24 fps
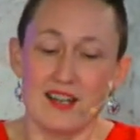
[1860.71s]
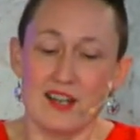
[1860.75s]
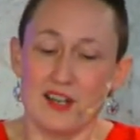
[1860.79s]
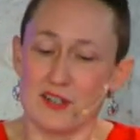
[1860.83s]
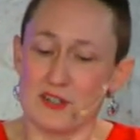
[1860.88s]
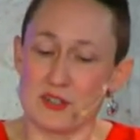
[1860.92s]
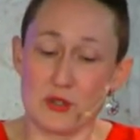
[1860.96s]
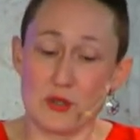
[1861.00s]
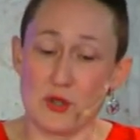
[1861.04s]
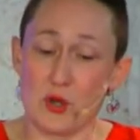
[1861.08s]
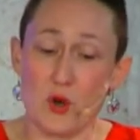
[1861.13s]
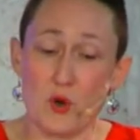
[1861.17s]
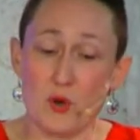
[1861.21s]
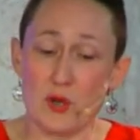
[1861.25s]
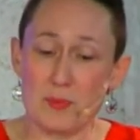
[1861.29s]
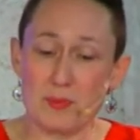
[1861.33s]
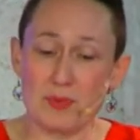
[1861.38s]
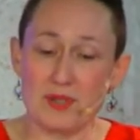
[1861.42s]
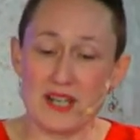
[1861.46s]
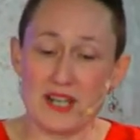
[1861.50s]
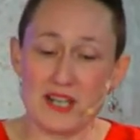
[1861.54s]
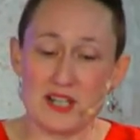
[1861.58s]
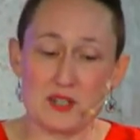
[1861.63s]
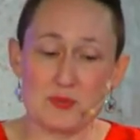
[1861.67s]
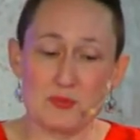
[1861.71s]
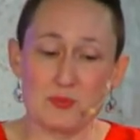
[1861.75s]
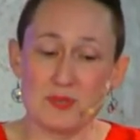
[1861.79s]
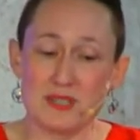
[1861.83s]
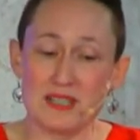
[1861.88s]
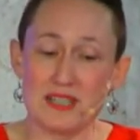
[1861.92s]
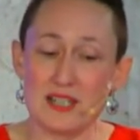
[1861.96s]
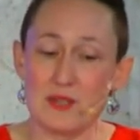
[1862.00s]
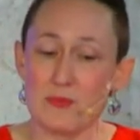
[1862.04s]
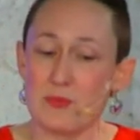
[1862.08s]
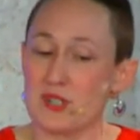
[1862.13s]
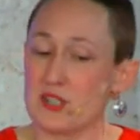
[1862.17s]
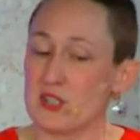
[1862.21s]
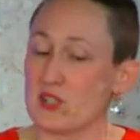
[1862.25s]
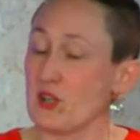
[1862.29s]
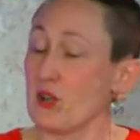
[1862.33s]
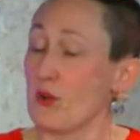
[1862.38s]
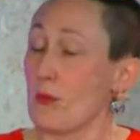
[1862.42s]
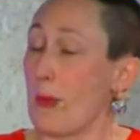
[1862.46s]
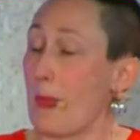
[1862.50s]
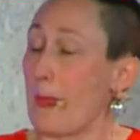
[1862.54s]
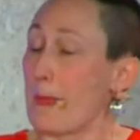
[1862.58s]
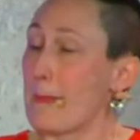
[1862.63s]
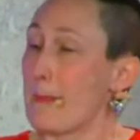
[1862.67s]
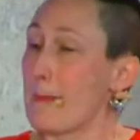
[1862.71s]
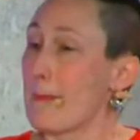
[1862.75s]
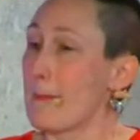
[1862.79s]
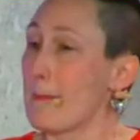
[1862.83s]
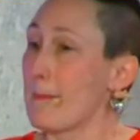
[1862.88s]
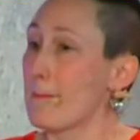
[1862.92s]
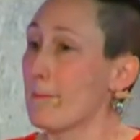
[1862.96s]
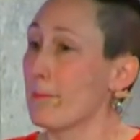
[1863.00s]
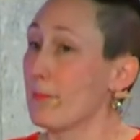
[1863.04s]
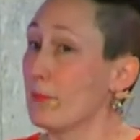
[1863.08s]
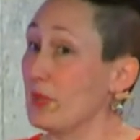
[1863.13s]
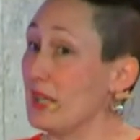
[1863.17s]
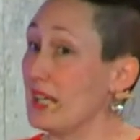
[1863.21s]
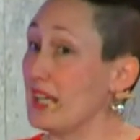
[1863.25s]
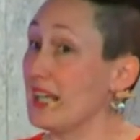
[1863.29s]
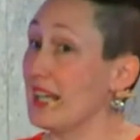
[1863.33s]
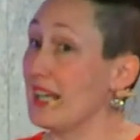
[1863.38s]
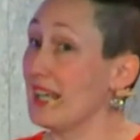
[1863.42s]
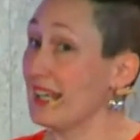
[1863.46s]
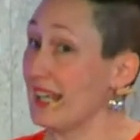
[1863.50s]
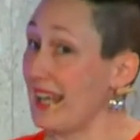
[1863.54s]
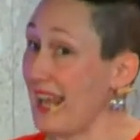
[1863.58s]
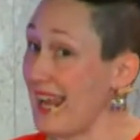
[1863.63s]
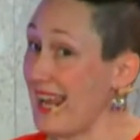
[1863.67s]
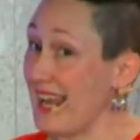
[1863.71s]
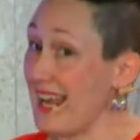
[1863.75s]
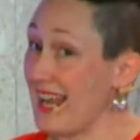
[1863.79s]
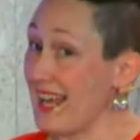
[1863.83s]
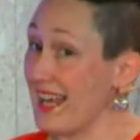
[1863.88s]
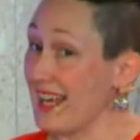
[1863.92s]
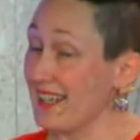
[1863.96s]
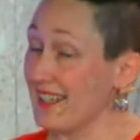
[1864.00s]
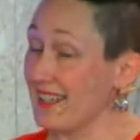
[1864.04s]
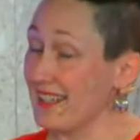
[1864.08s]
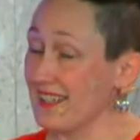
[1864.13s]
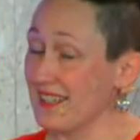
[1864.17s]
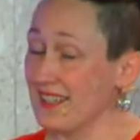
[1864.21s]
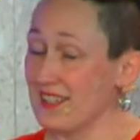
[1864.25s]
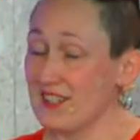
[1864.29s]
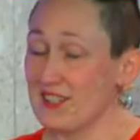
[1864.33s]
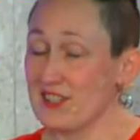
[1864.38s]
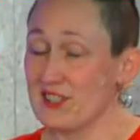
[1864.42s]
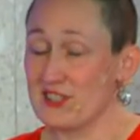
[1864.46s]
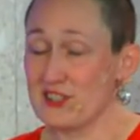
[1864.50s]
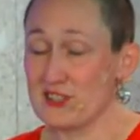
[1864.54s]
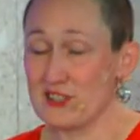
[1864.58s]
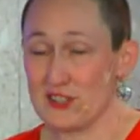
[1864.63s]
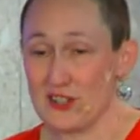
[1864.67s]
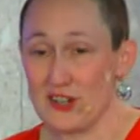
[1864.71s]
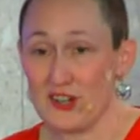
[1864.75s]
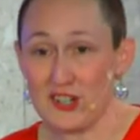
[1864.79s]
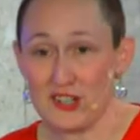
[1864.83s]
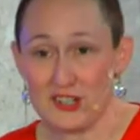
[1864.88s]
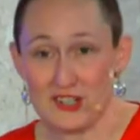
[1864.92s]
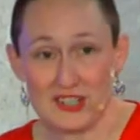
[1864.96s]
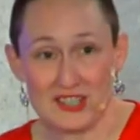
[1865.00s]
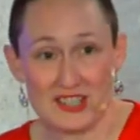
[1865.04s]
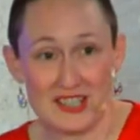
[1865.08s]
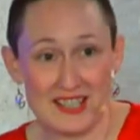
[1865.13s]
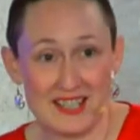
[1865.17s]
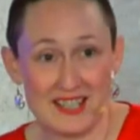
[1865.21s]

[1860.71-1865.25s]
So the only place really which we can start